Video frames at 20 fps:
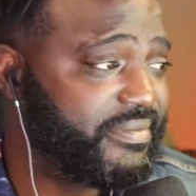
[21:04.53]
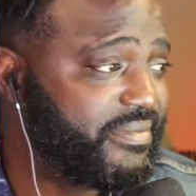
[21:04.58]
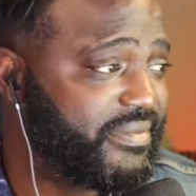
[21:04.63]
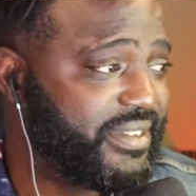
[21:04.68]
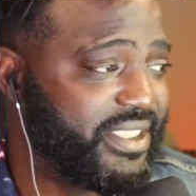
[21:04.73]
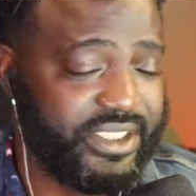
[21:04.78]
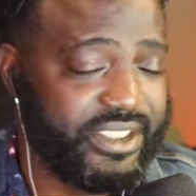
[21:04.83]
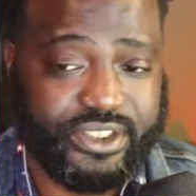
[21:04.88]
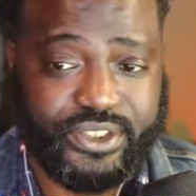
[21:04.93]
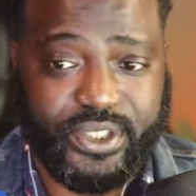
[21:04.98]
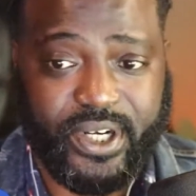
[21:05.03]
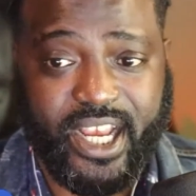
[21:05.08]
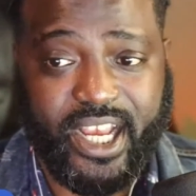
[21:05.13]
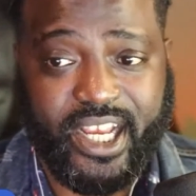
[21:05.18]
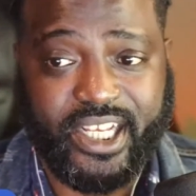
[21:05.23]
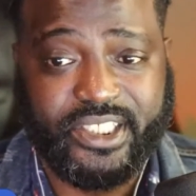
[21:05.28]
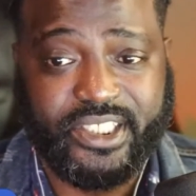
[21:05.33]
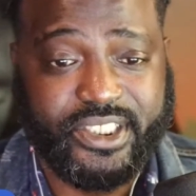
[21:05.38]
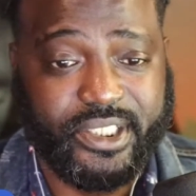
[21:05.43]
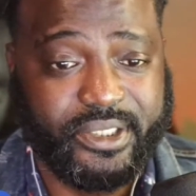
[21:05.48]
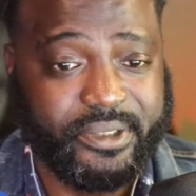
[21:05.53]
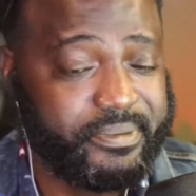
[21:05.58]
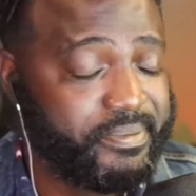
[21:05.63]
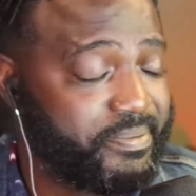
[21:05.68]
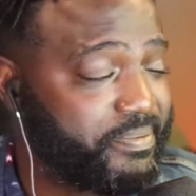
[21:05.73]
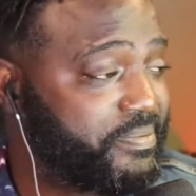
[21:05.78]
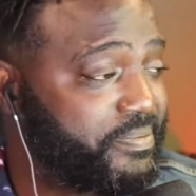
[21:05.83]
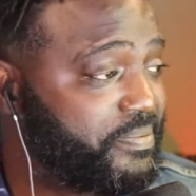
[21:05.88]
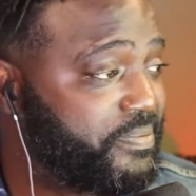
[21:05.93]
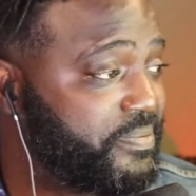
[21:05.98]
is trash.
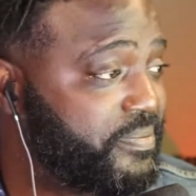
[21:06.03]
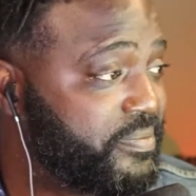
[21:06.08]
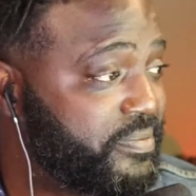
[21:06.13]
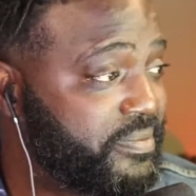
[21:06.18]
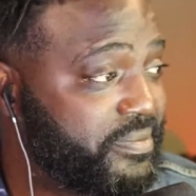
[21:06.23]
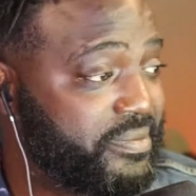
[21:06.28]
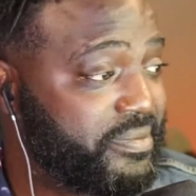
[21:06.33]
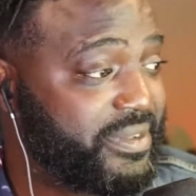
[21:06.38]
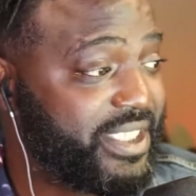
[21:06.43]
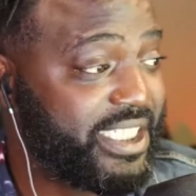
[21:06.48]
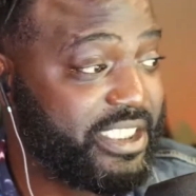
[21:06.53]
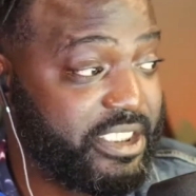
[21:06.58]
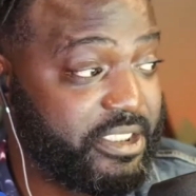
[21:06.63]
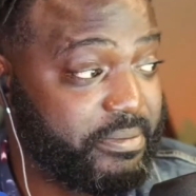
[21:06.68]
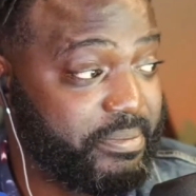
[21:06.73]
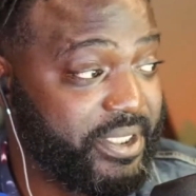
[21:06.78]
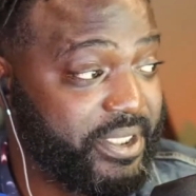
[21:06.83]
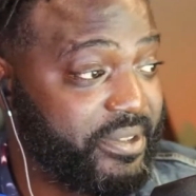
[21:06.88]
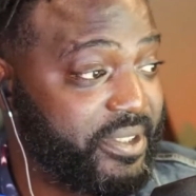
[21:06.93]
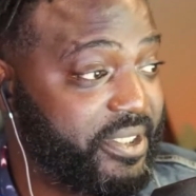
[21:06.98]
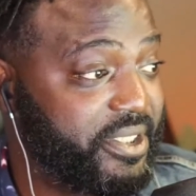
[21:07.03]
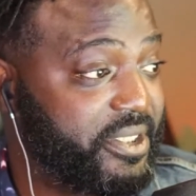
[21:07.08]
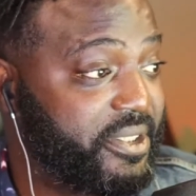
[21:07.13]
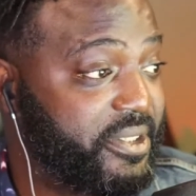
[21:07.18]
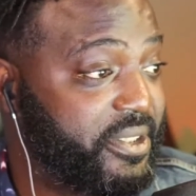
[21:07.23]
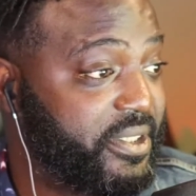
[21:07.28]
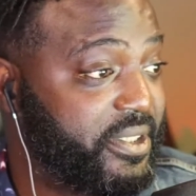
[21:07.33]
Let's just be real.